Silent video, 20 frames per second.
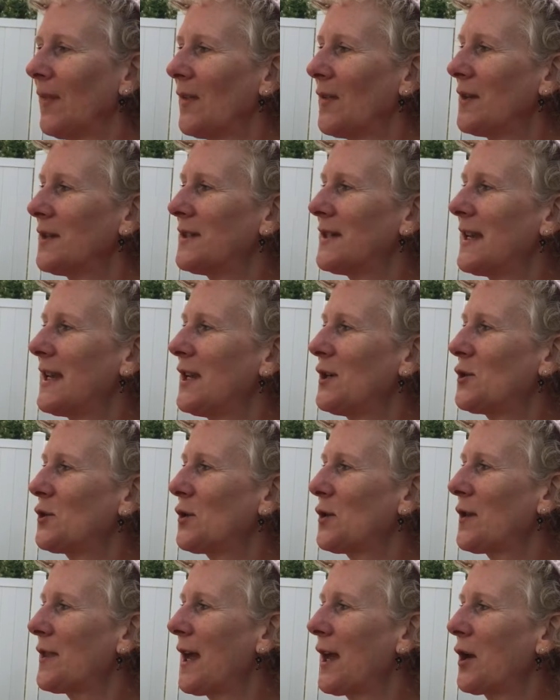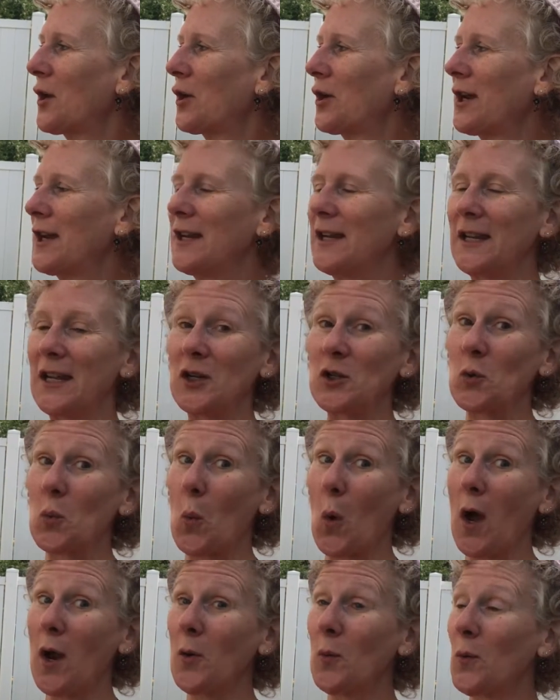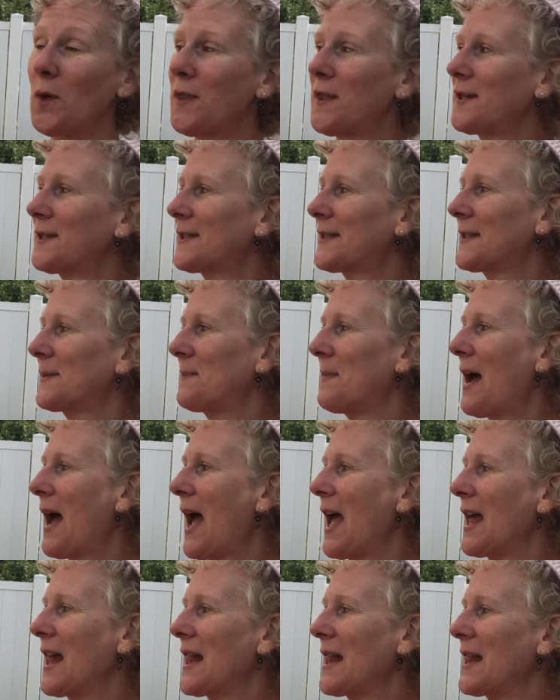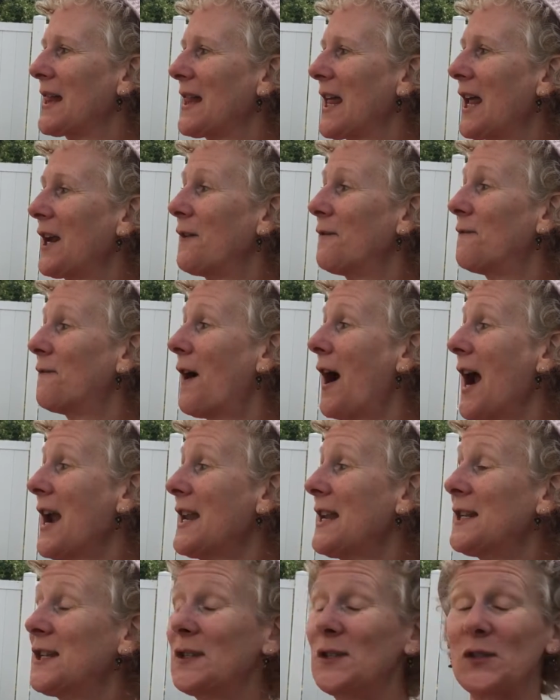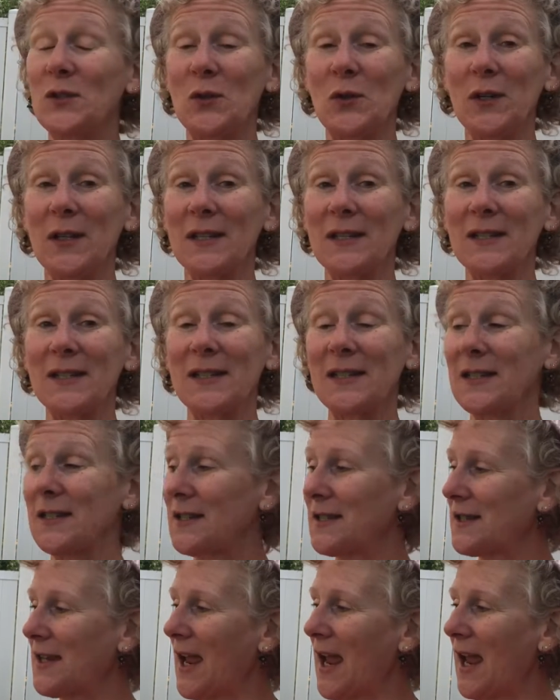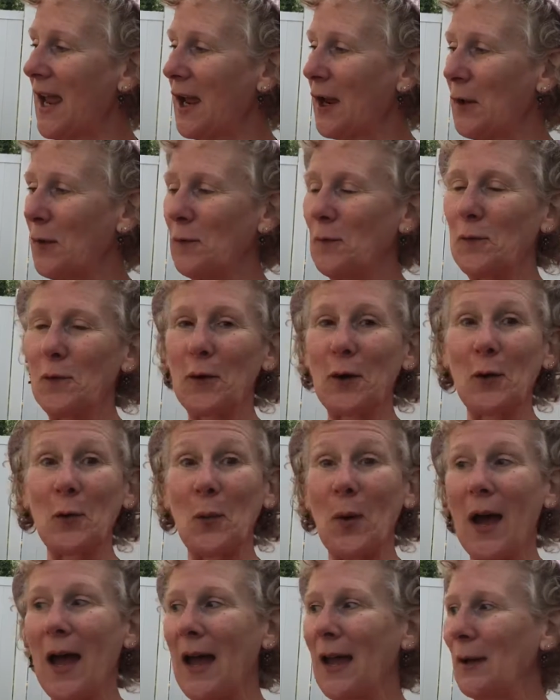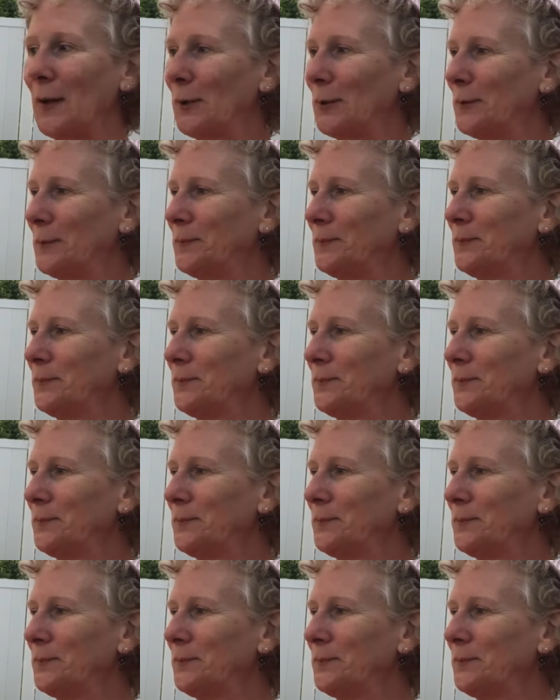The teacher then greeted each one with a smile and invited the students to stay for a while.